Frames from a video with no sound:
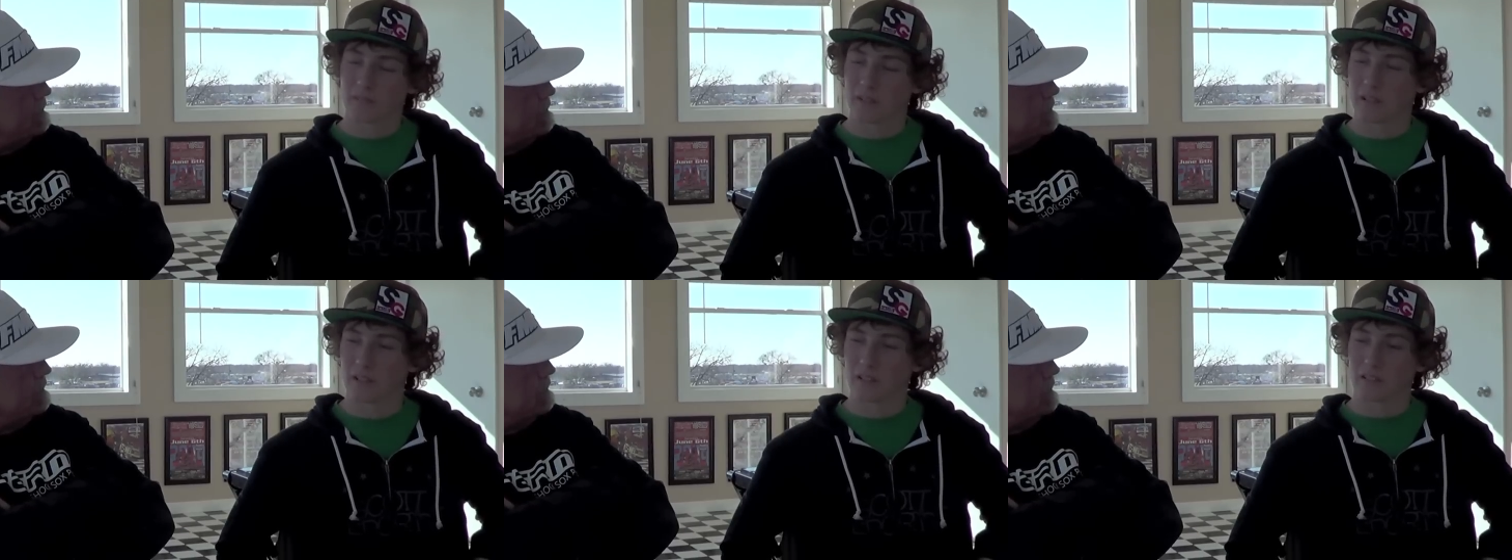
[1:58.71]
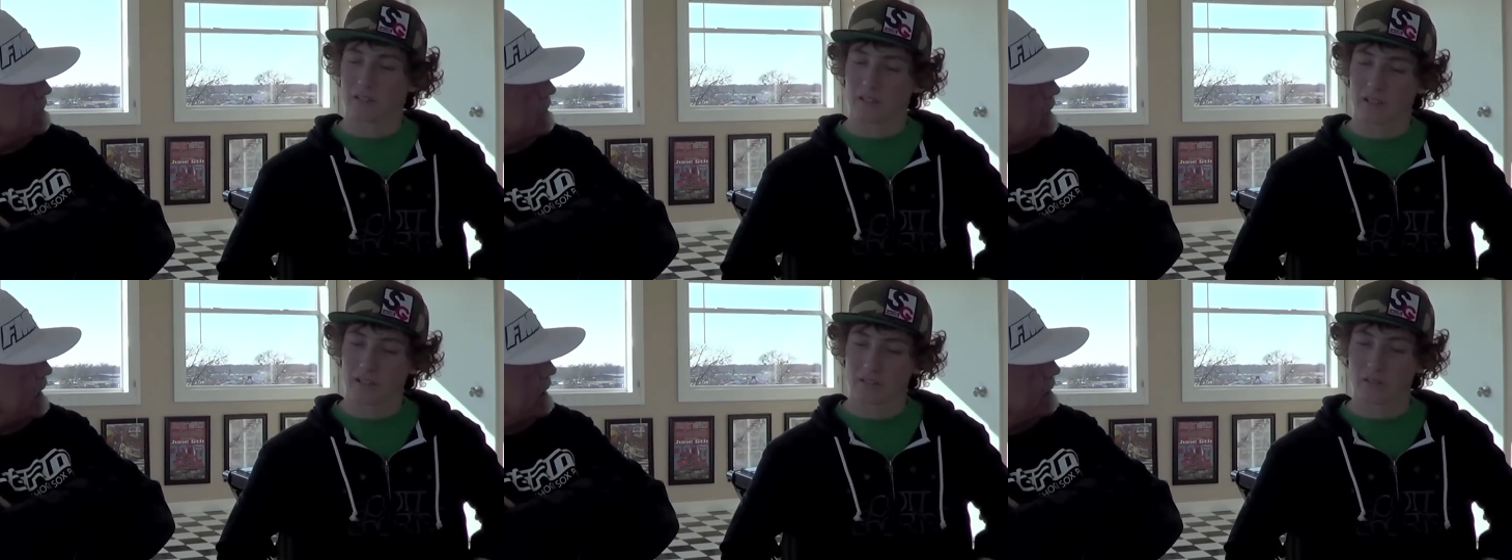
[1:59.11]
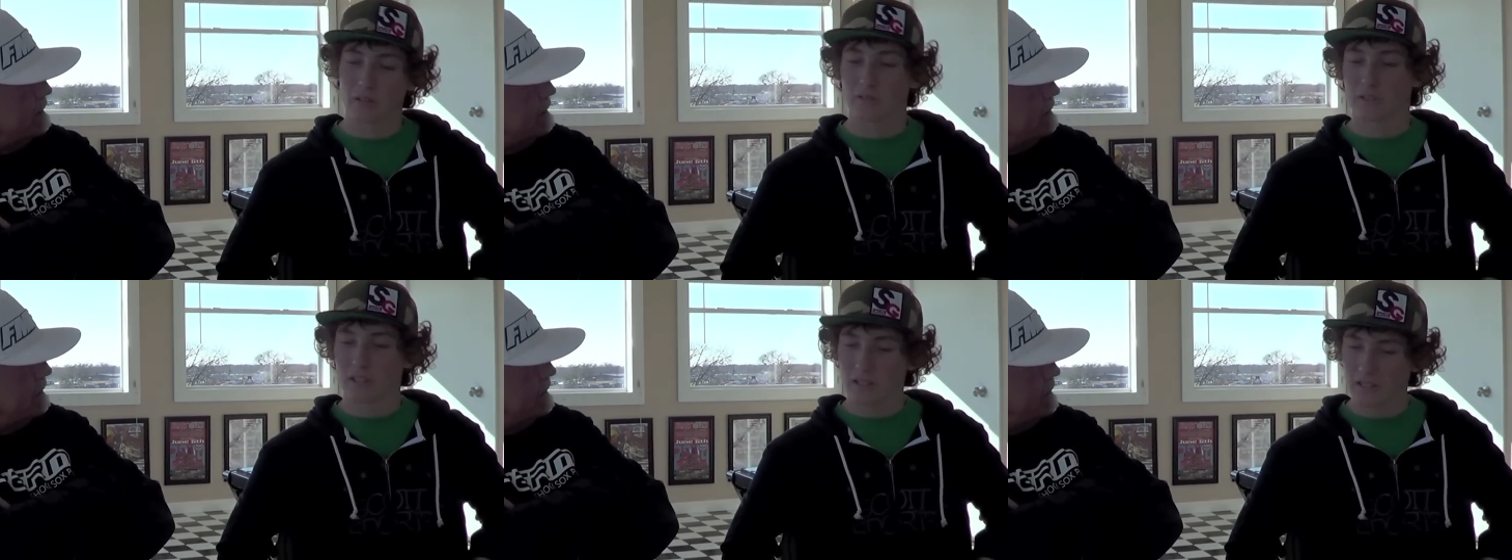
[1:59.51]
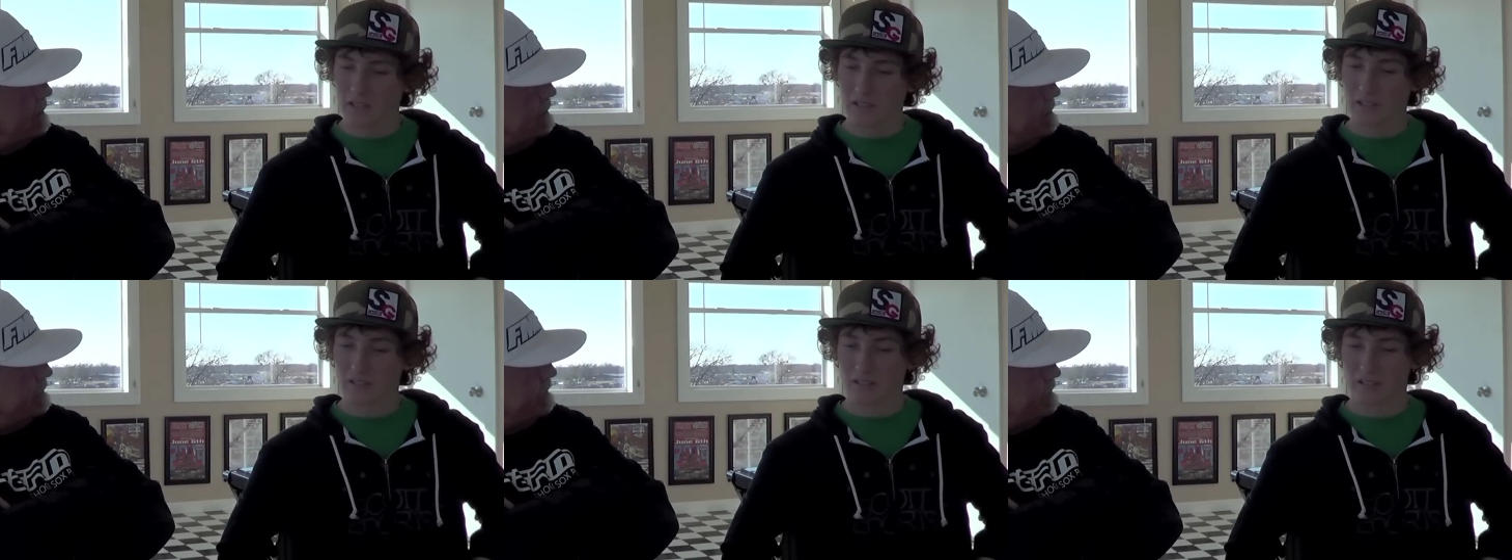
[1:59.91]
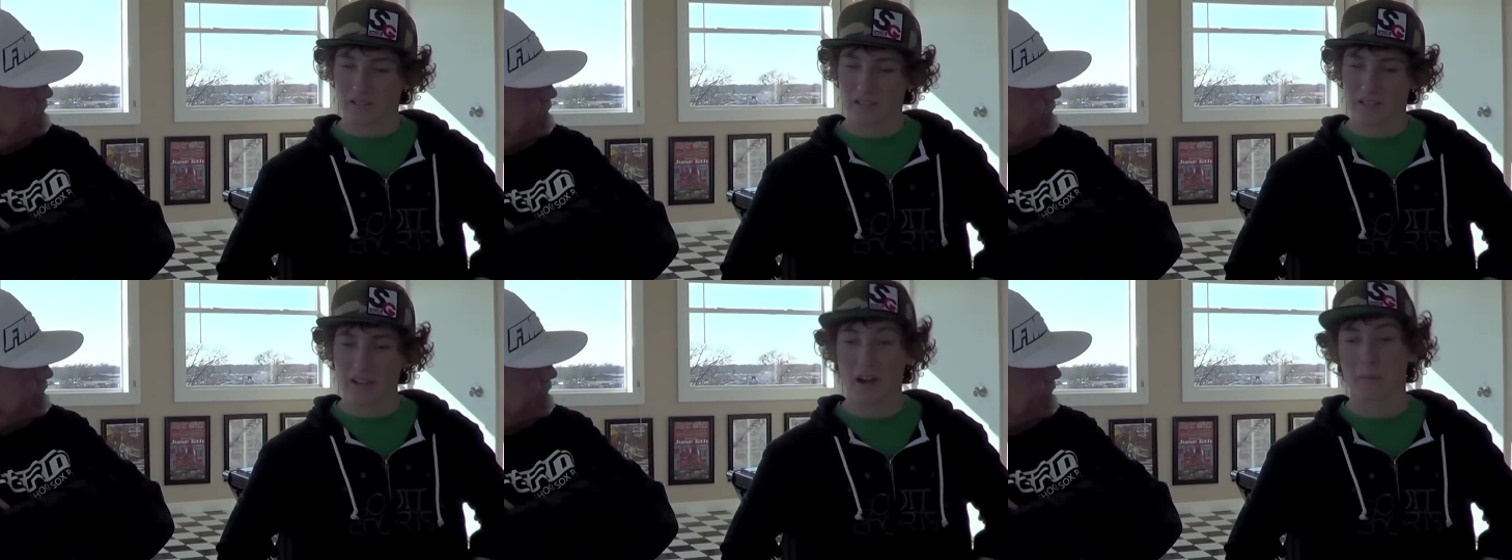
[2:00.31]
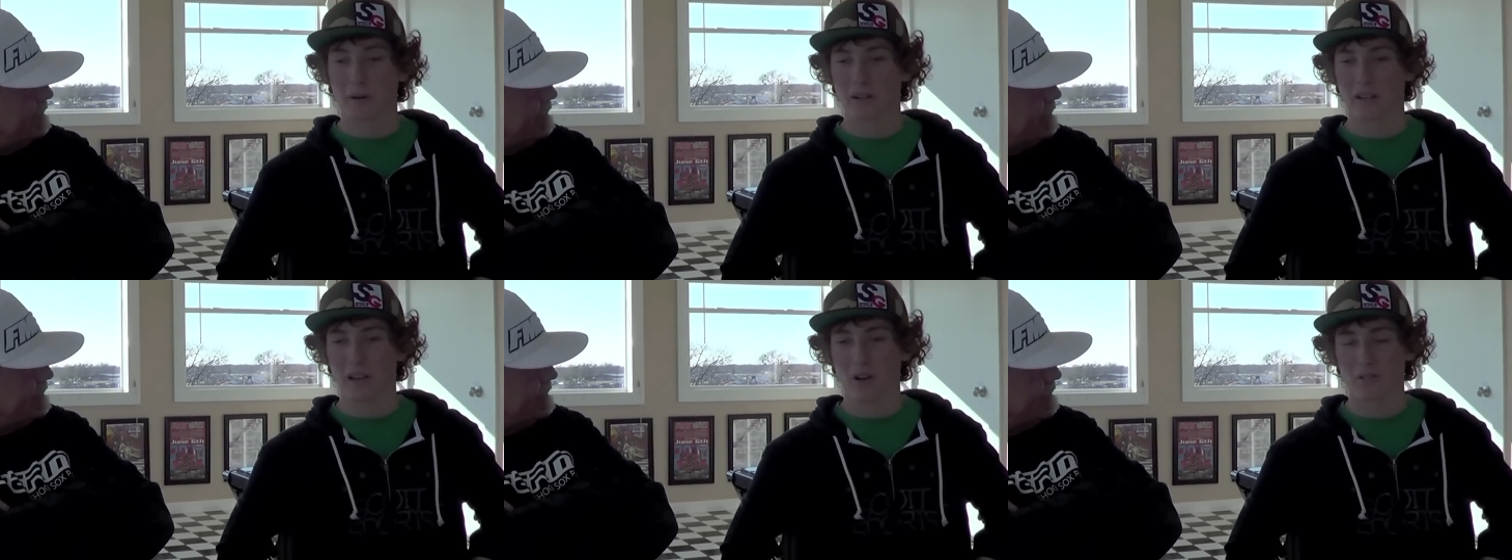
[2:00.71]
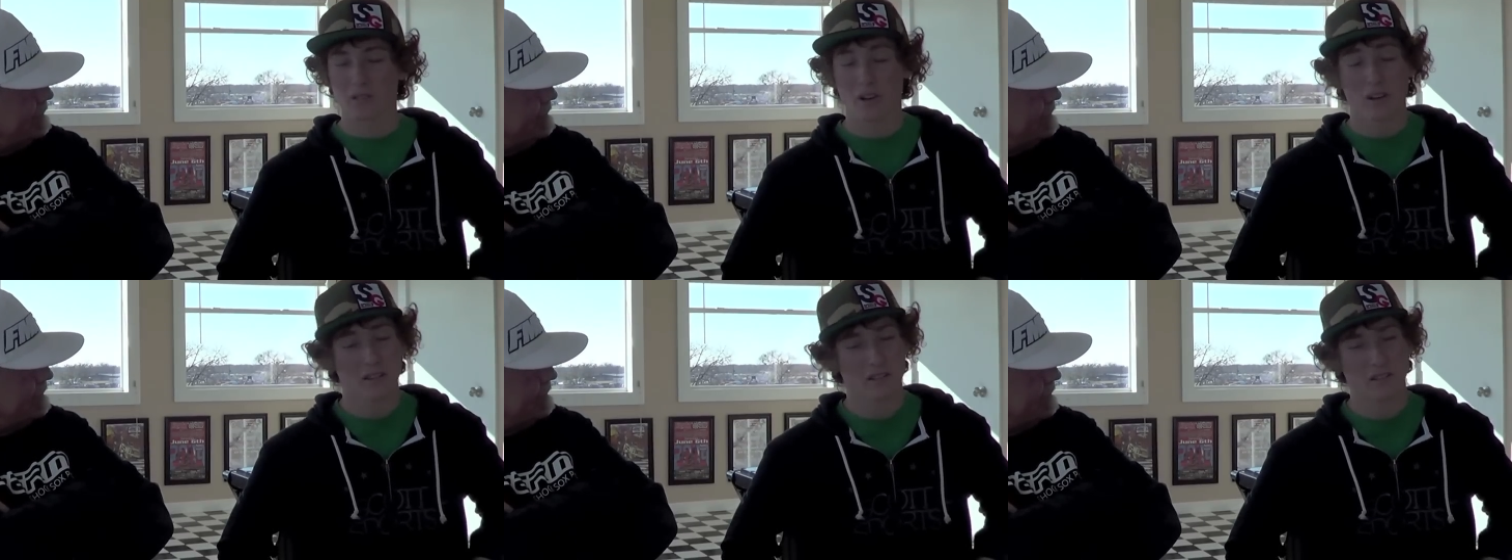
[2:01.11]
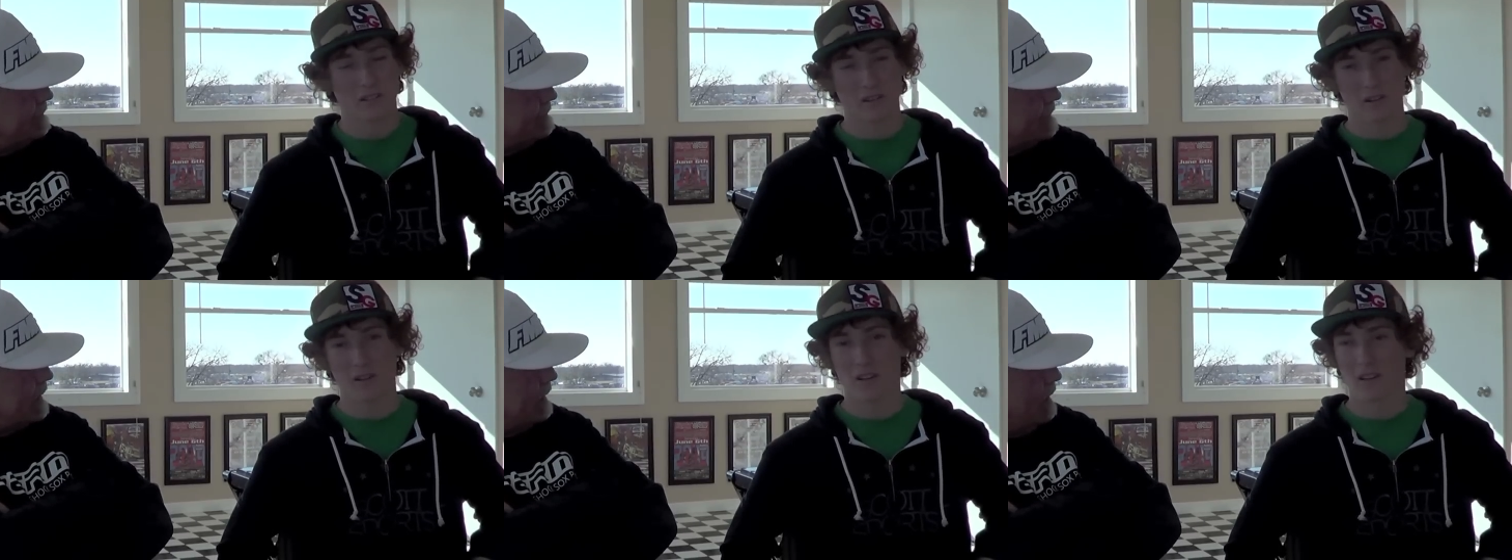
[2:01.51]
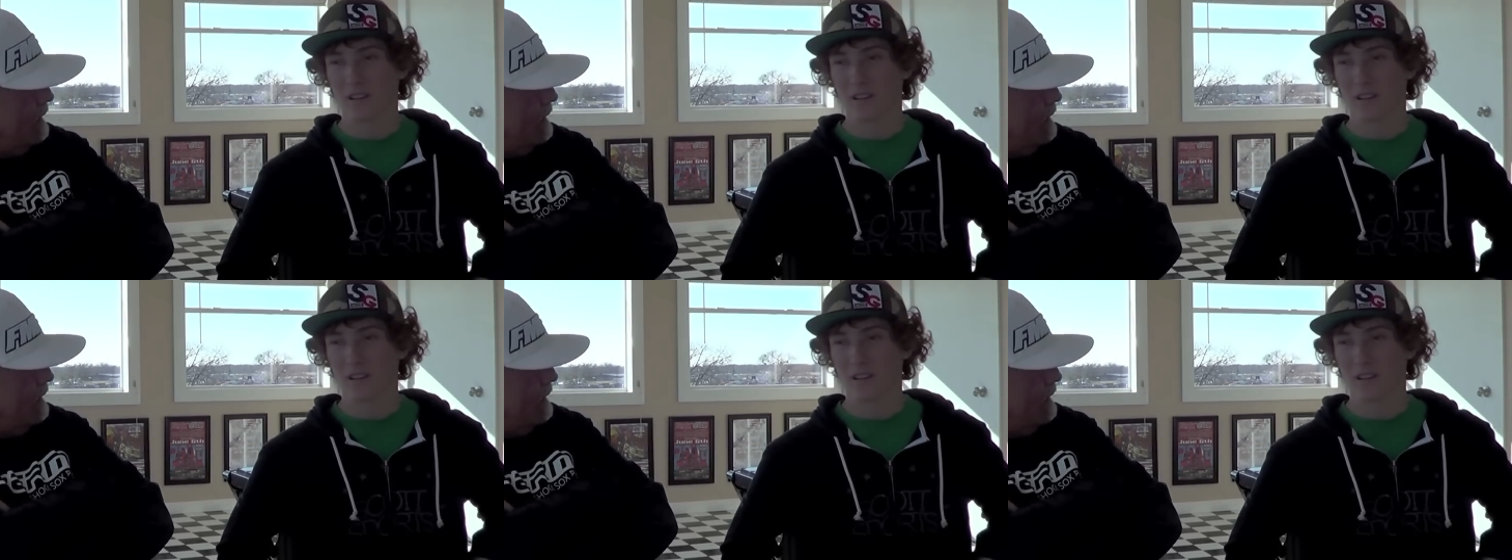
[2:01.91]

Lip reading: And then 250, and then now I'm on a Kawasaki, so...